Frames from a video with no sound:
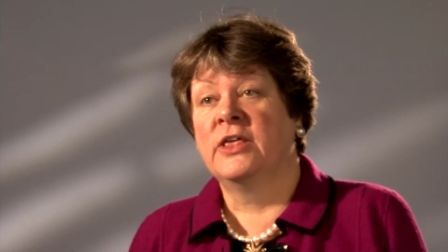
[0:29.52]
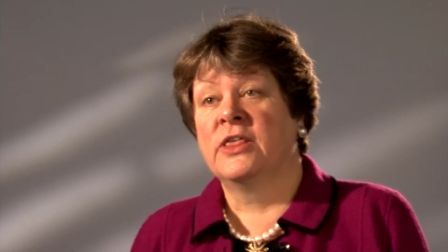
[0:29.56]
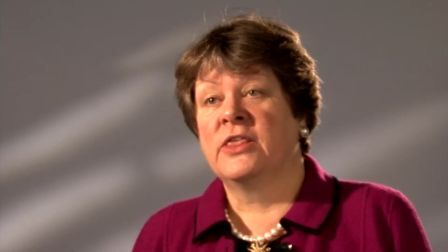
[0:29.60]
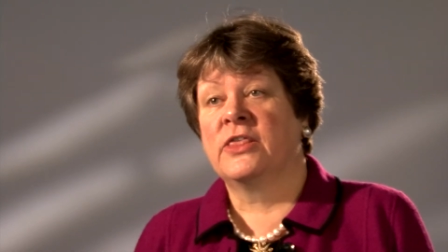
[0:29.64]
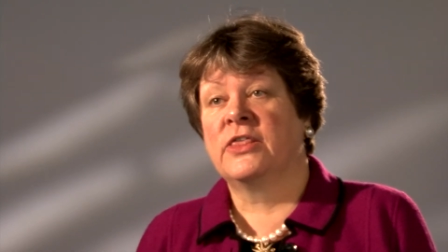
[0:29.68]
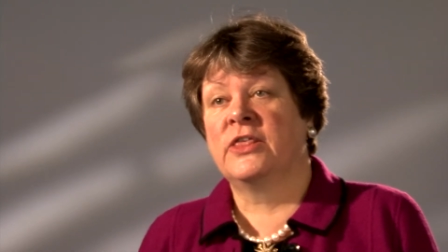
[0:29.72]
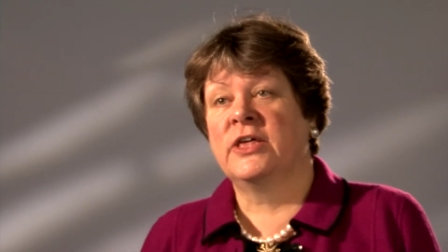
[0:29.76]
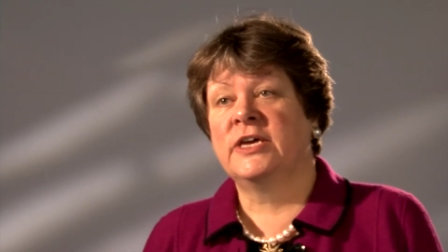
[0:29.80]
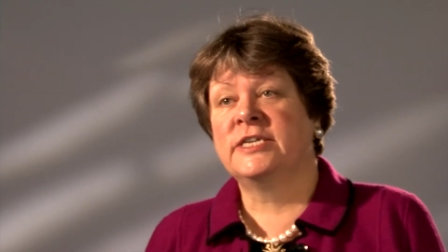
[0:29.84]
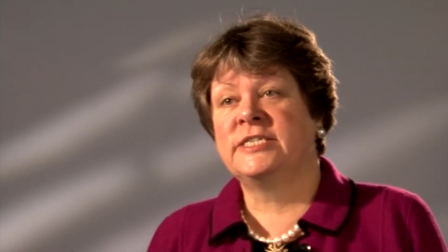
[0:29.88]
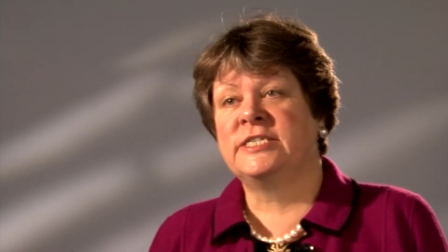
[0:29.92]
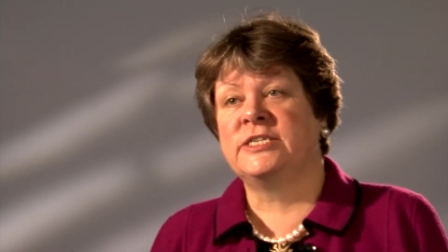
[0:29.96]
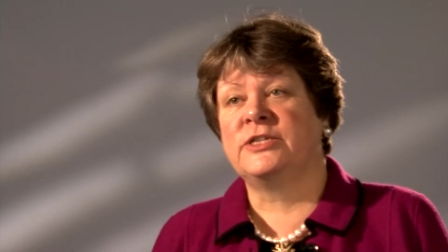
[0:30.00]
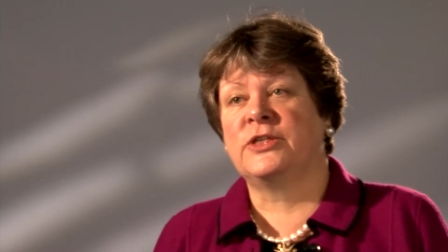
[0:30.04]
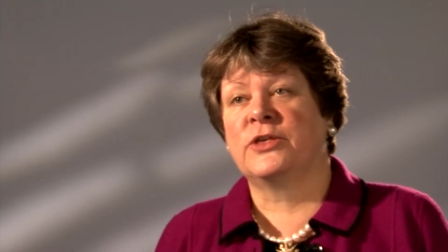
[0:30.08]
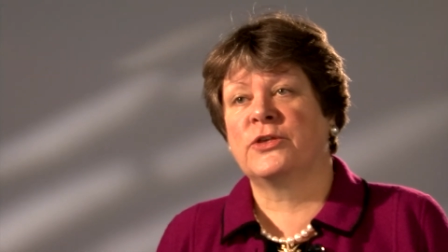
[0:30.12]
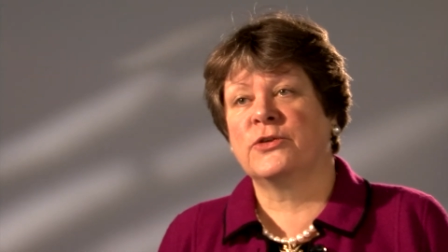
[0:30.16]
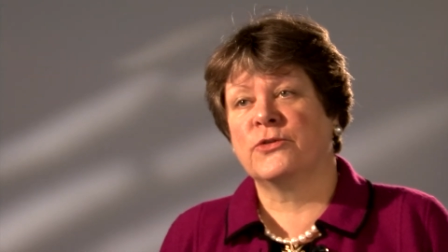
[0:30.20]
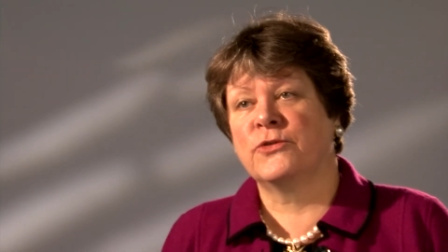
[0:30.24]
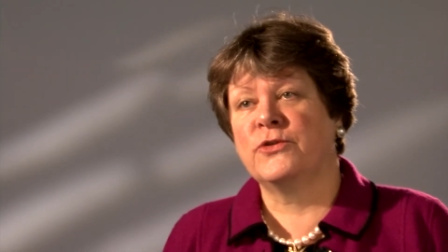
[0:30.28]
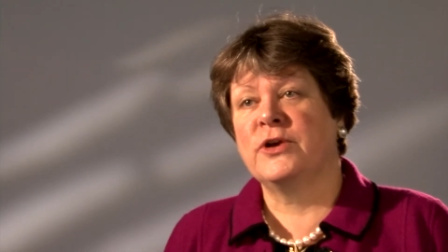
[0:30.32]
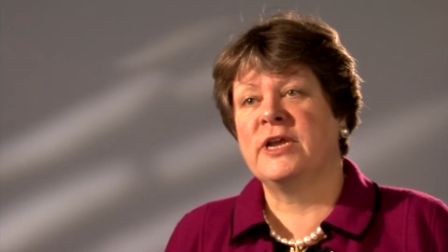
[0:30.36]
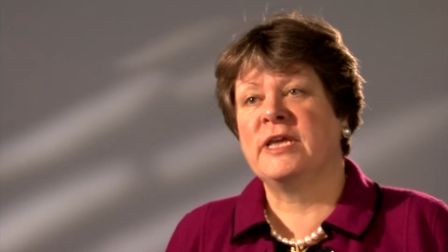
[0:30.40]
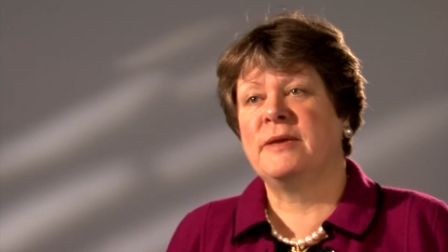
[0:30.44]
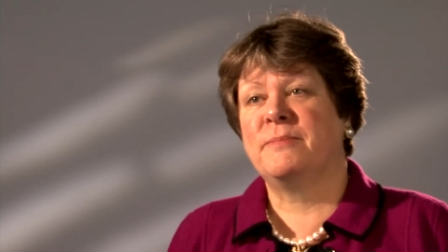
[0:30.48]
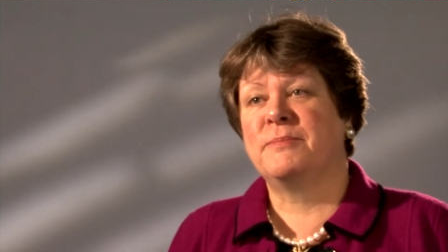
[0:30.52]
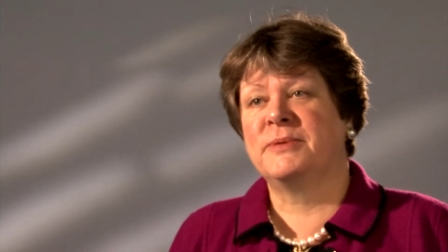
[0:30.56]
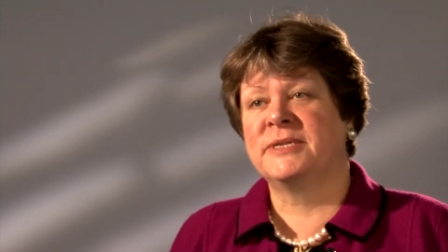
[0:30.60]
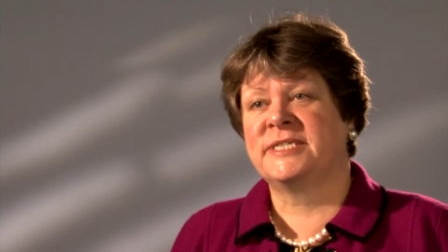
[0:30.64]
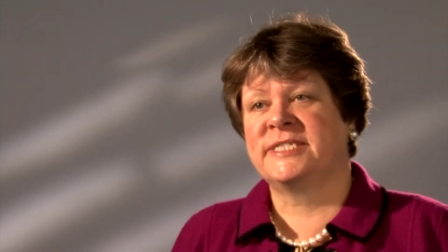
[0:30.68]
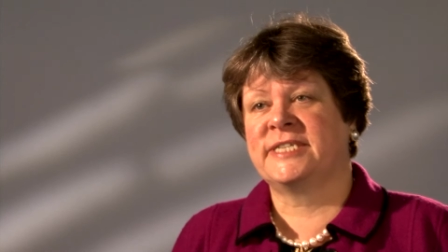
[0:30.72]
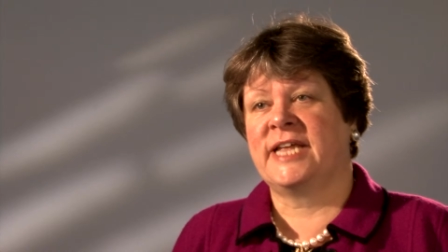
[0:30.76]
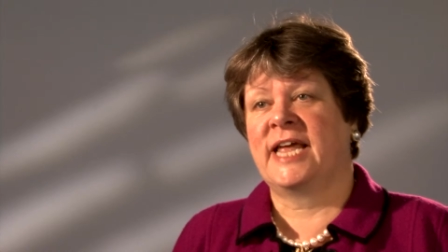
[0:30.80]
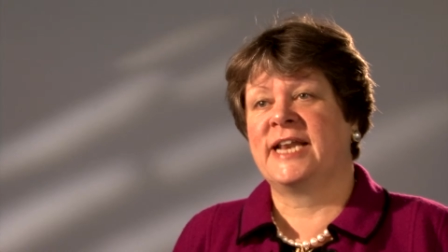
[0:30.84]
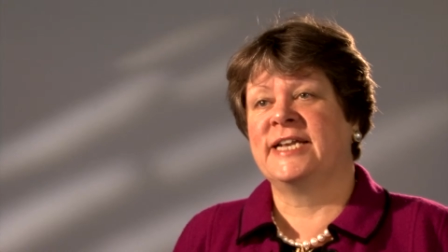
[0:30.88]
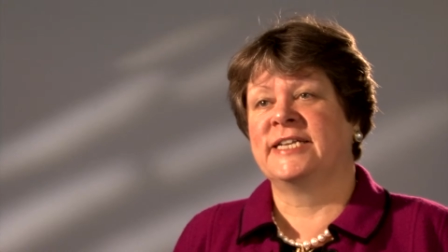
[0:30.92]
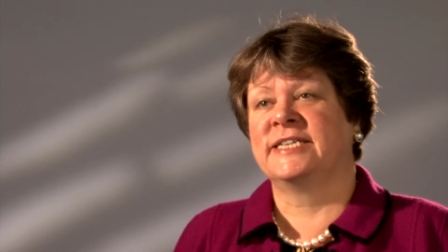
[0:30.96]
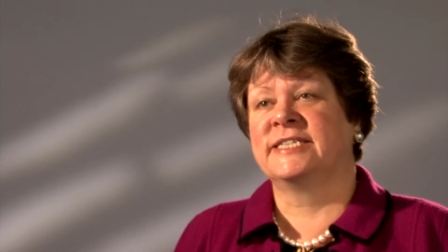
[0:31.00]

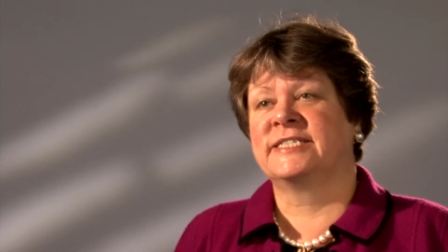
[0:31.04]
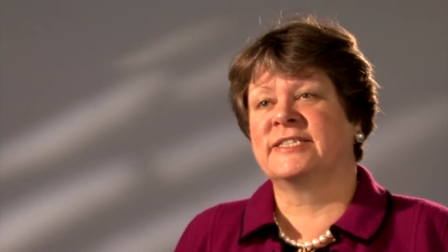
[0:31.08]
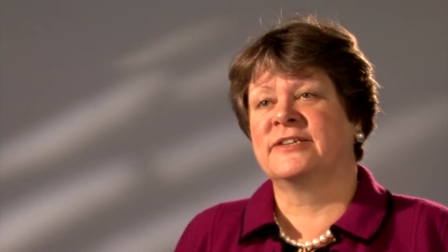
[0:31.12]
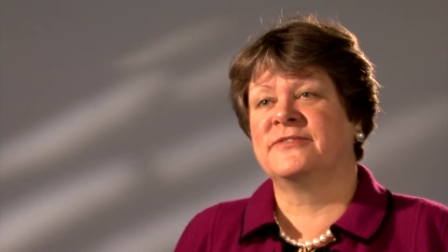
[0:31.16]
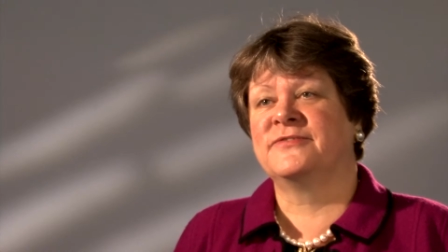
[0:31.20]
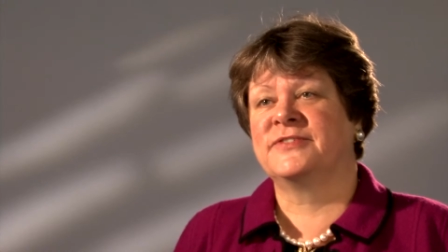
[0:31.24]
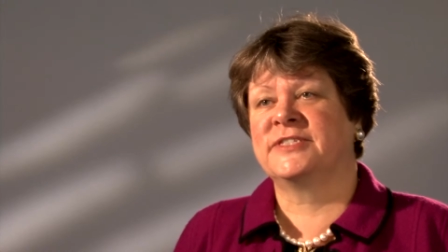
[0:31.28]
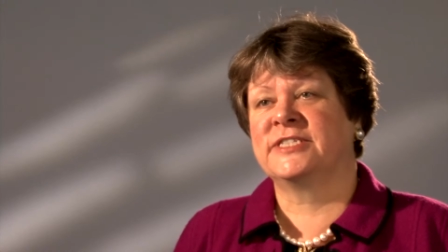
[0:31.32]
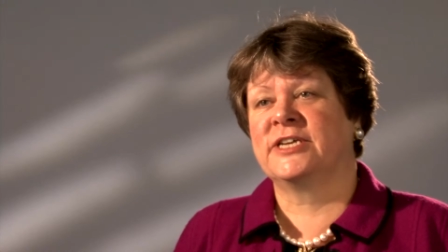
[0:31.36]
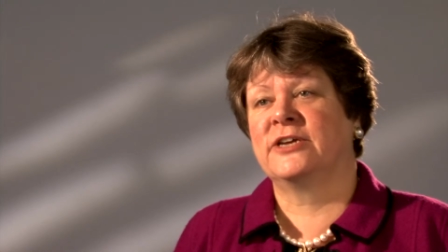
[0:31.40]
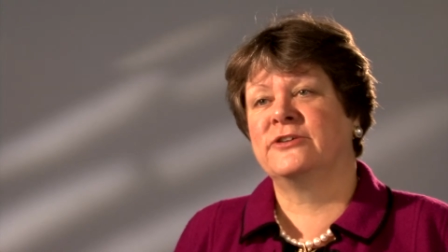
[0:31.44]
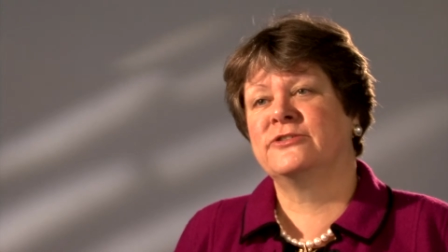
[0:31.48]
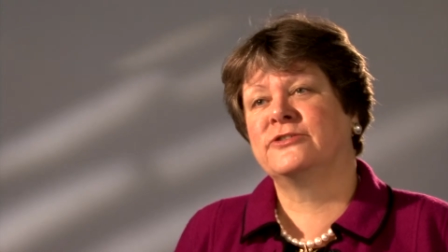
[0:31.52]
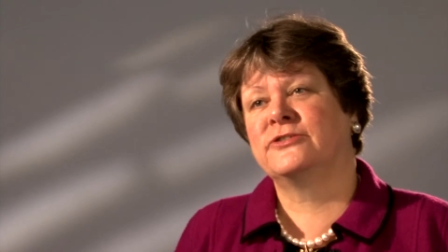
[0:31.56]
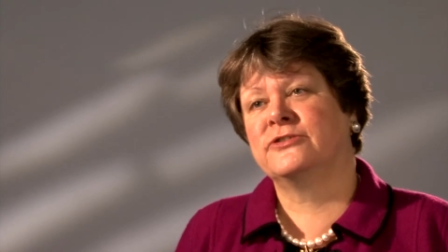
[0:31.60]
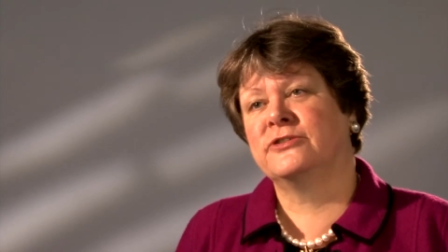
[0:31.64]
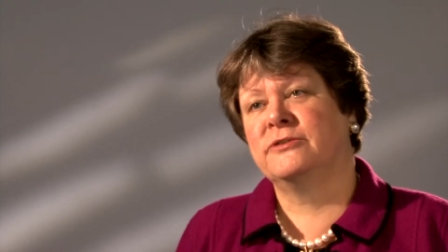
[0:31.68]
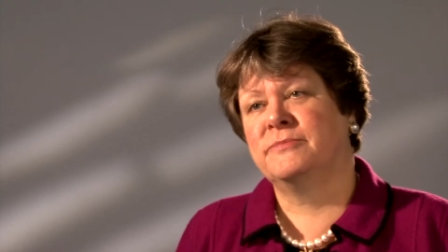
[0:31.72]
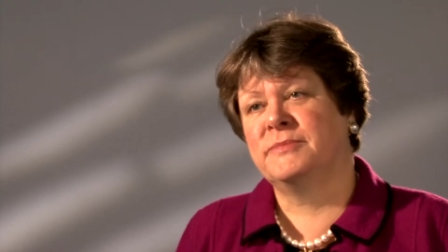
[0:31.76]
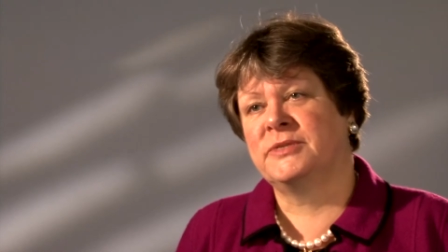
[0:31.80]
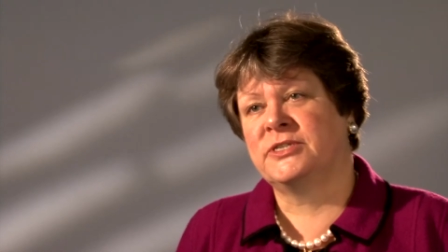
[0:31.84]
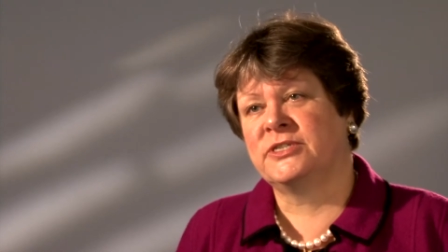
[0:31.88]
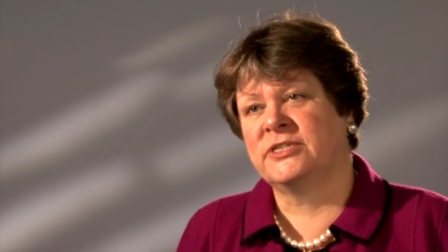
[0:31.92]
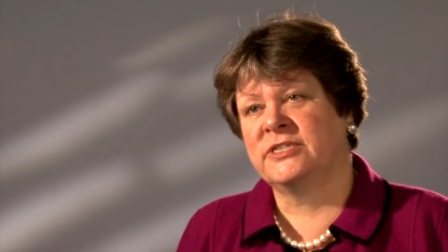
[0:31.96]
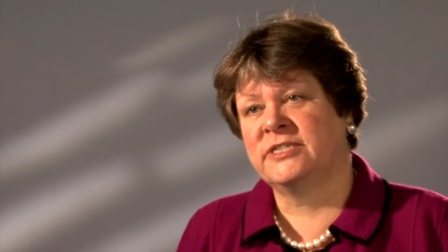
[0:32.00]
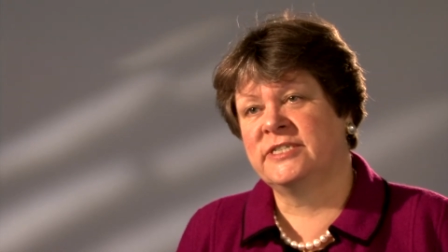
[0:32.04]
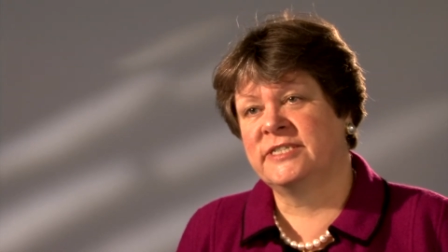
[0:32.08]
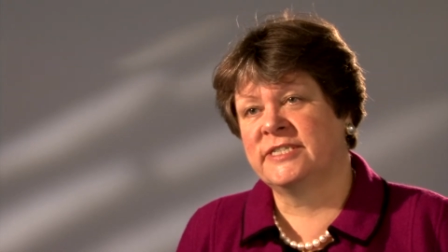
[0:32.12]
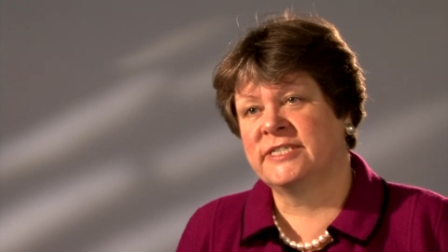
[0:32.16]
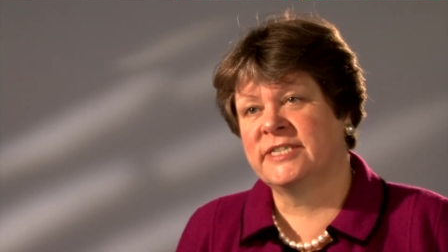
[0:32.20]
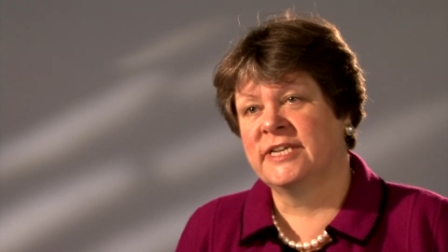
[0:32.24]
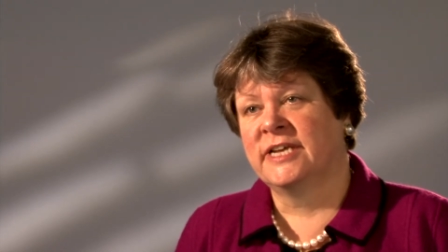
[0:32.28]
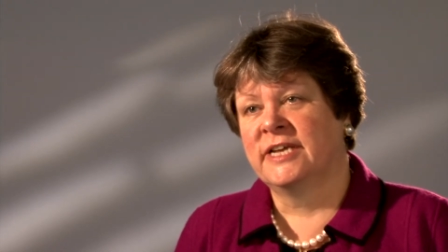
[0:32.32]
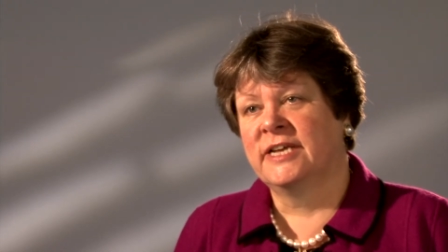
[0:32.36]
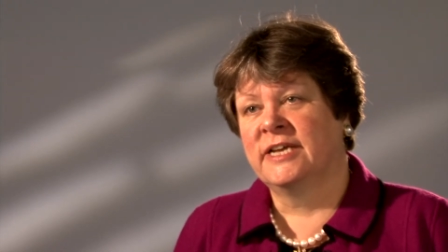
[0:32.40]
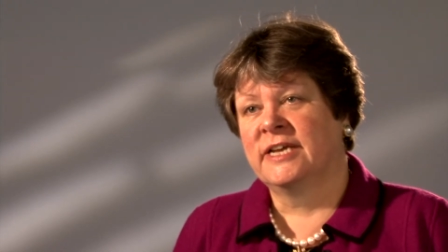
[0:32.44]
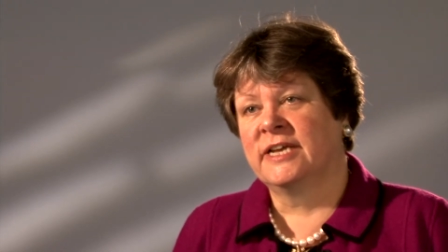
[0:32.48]
33% of CO2 emissions